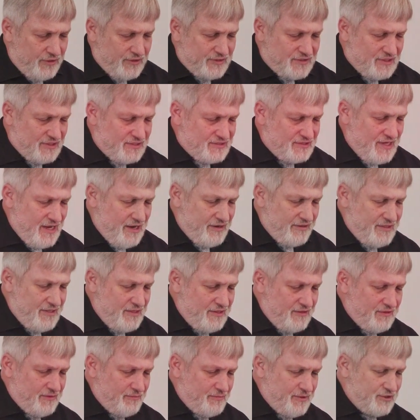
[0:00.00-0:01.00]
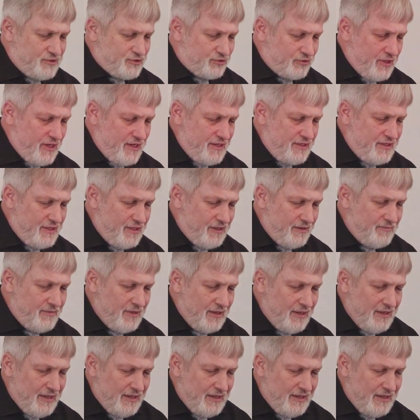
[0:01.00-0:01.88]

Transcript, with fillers: It says, Now he that betrayed him